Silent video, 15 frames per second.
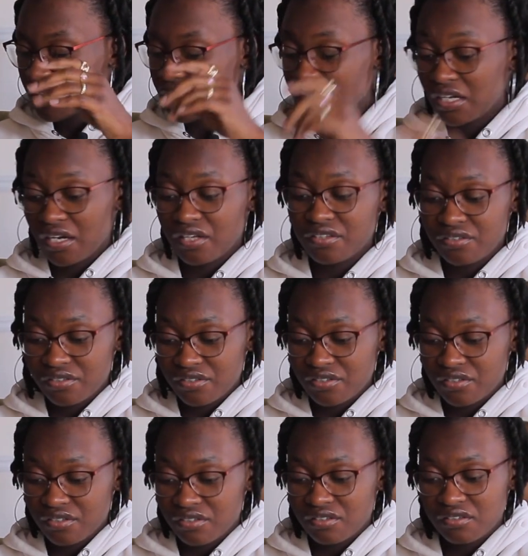the
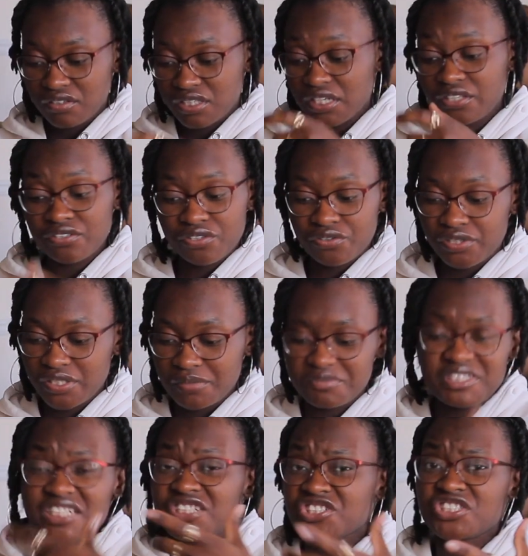other
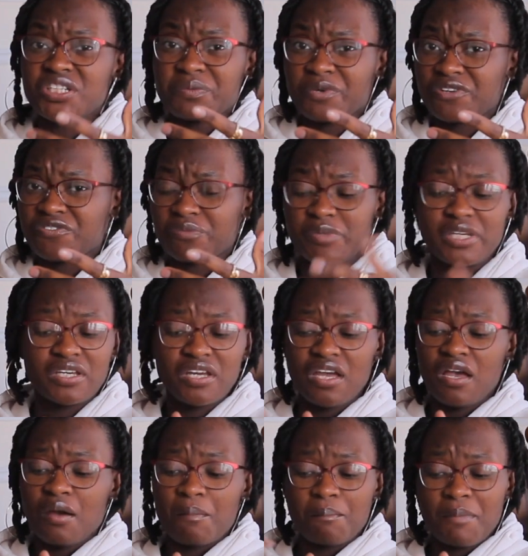creams, they just didn't work for me.
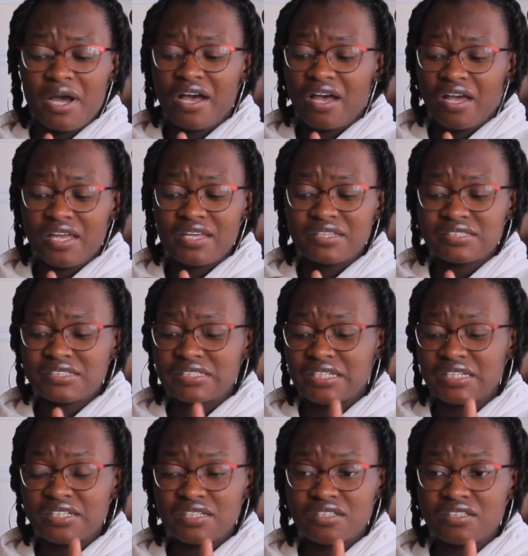My
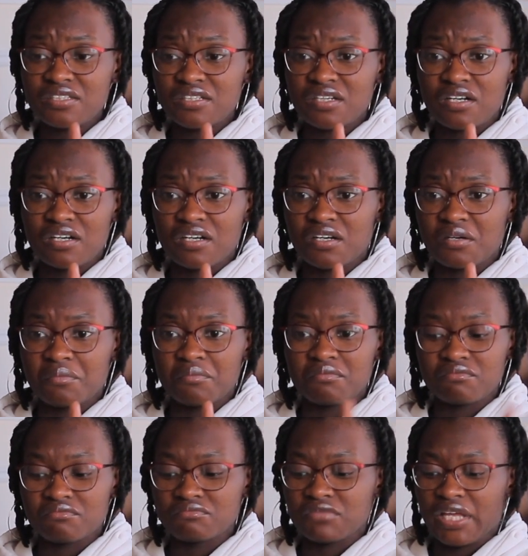skin,
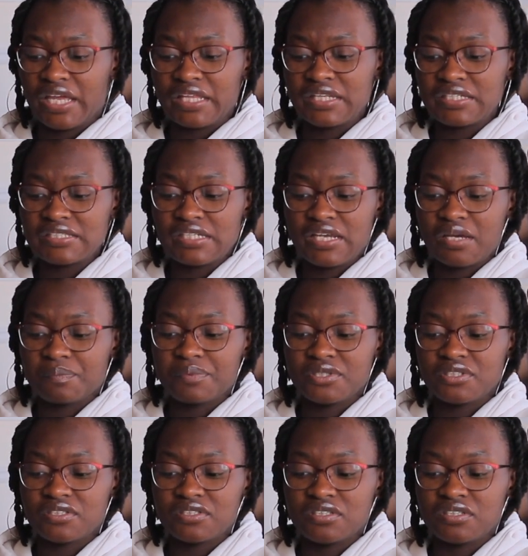like let's say I
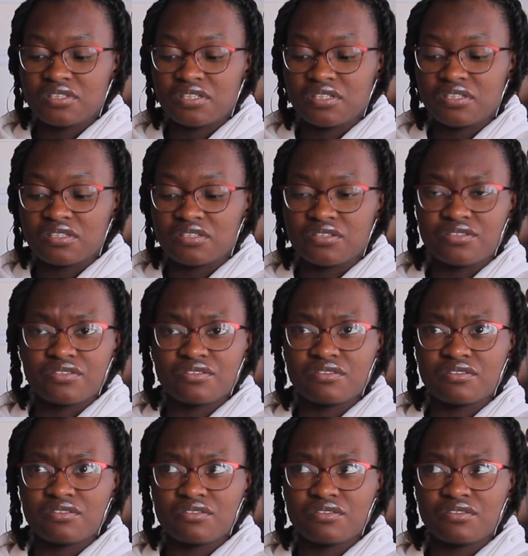put the
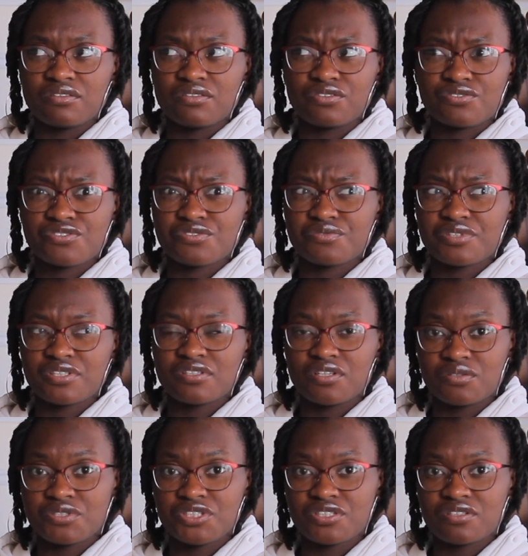Eucerin
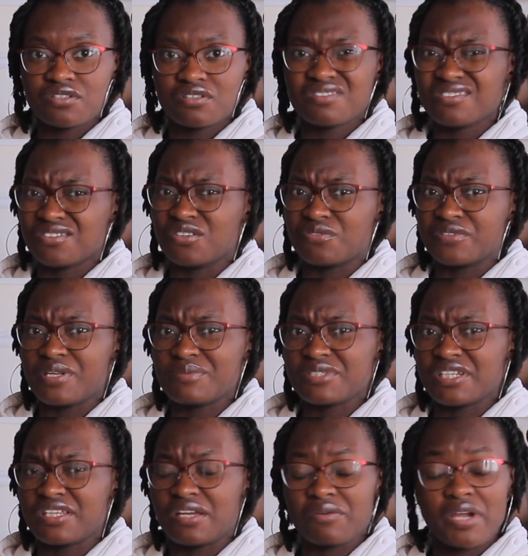lotion on, hopefully I'm
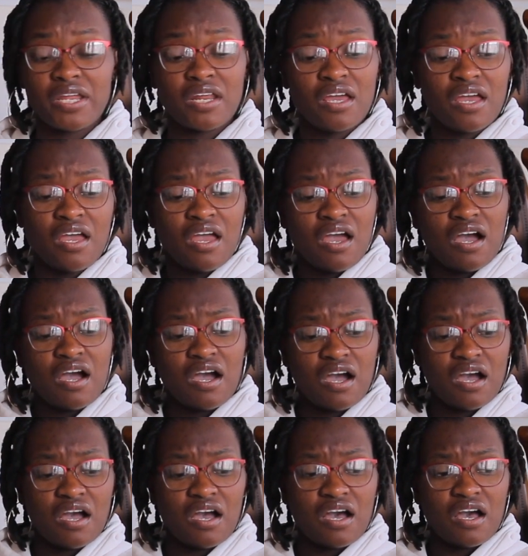saying that right.
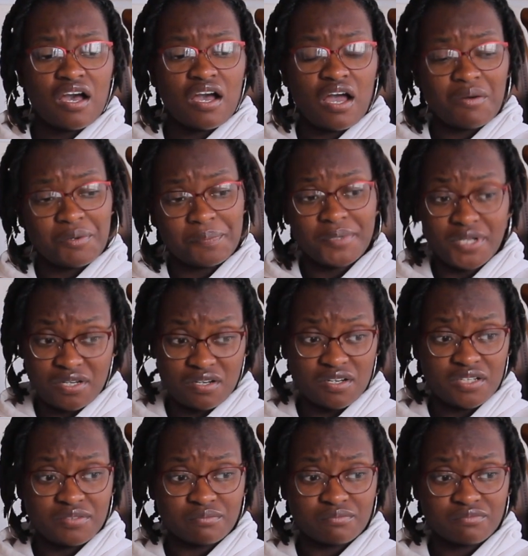I would put it
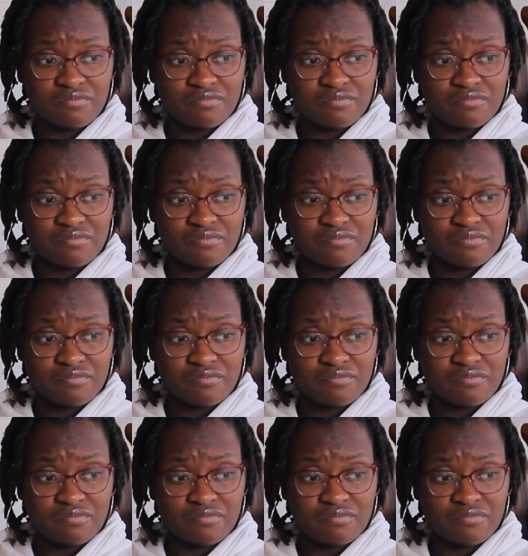on,